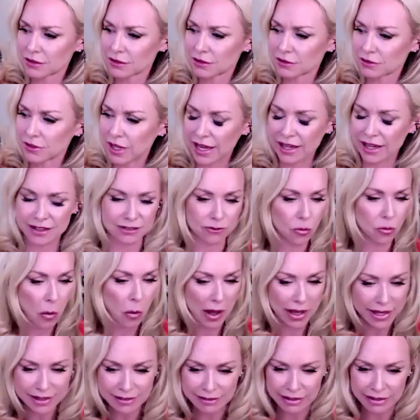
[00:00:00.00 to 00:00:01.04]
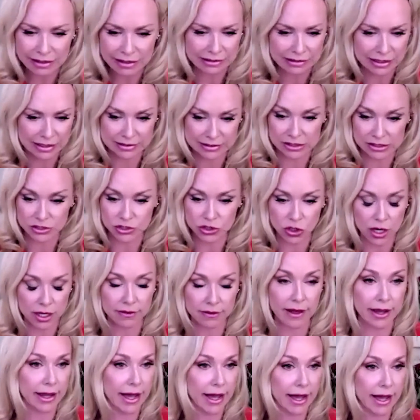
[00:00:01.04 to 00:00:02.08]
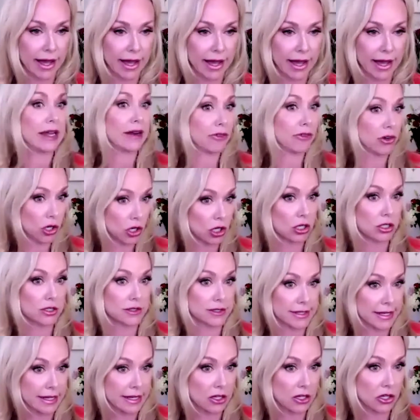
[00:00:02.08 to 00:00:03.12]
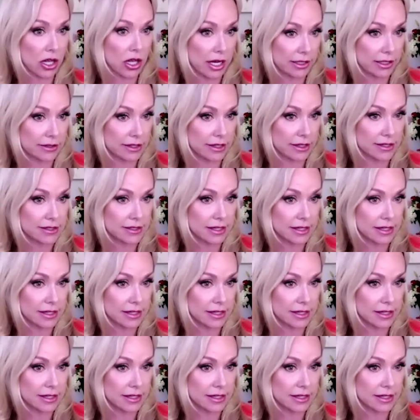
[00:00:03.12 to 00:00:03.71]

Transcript: like wailing, like this, like I had never heard a sound like this.